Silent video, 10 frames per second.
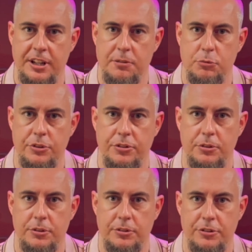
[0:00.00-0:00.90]
It was
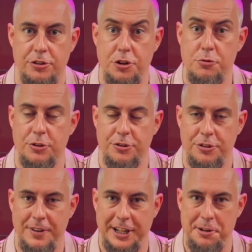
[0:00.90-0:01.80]
students of
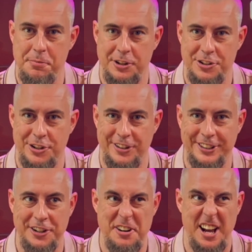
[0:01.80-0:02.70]
acupuncture, and I
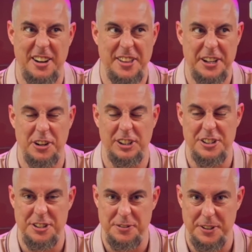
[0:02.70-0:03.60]
don't know how their
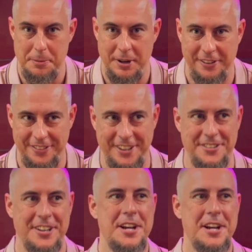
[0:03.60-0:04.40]
colleges feel about this,